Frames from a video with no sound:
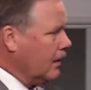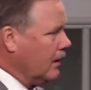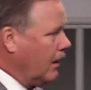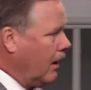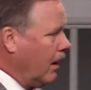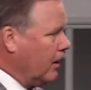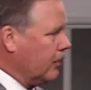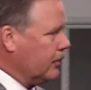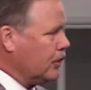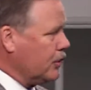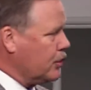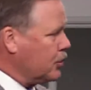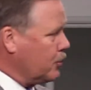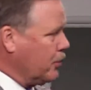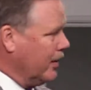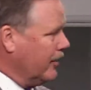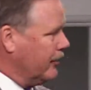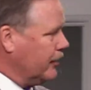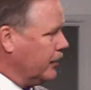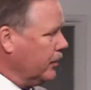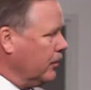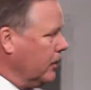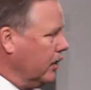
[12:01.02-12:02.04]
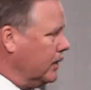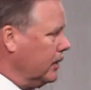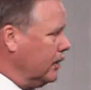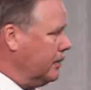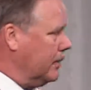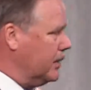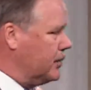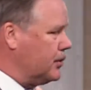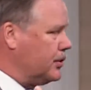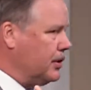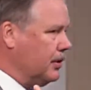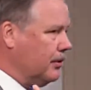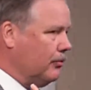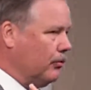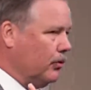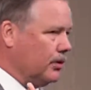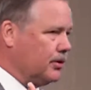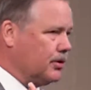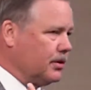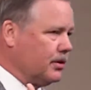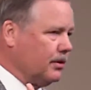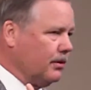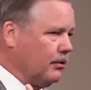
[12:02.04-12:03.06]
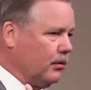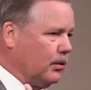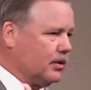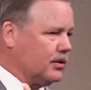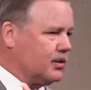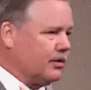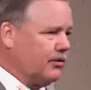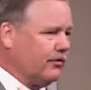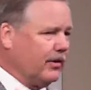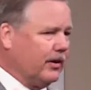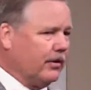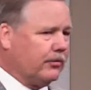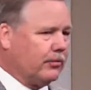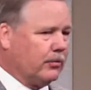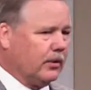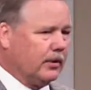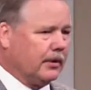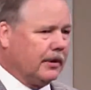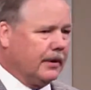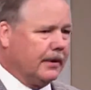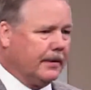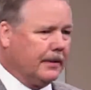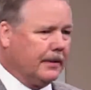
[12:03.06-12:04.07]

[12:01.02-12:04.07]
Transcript: Heart that's swift to run to mischief. What's the, what's the fifth one?